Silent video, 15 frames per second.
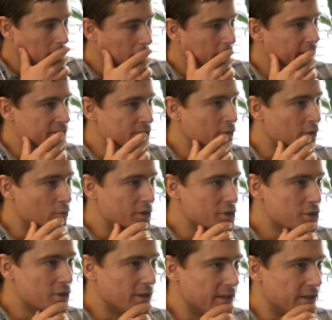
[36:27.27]
Okay, so the
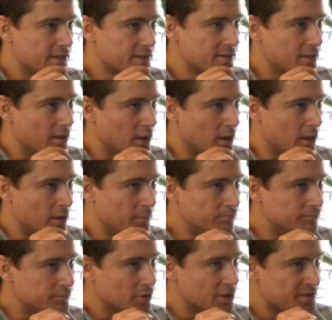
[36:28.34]
question is,
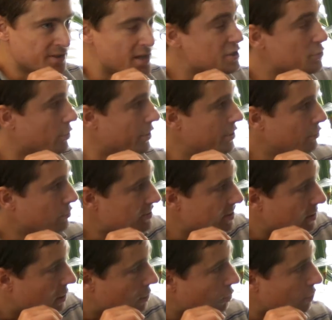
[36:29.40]
since we're using a